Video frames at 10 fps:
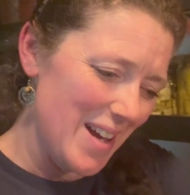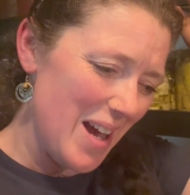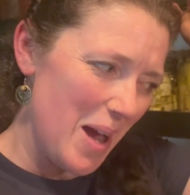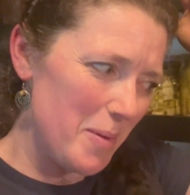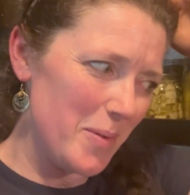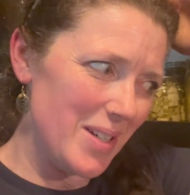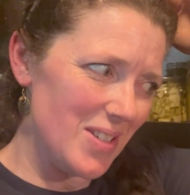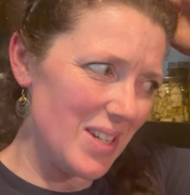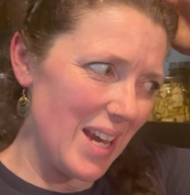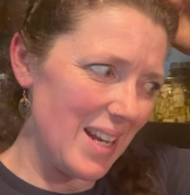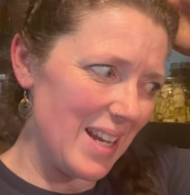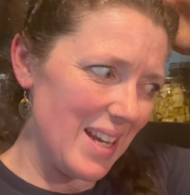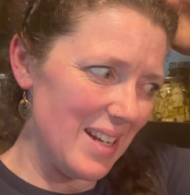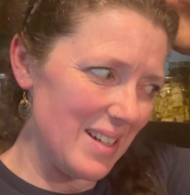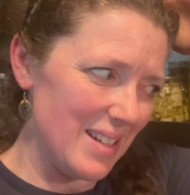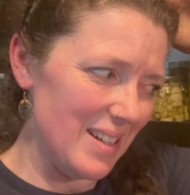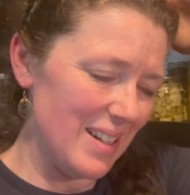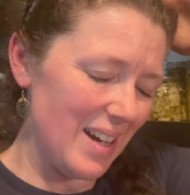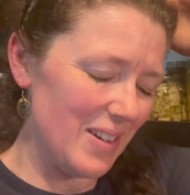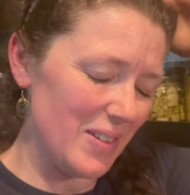I mean, when does canning end?
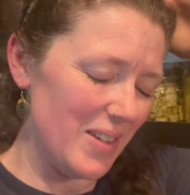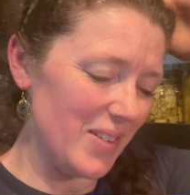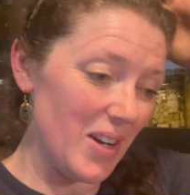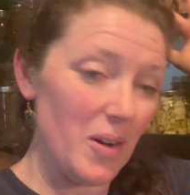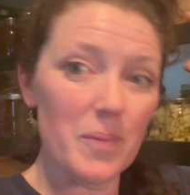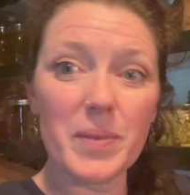I don't even know.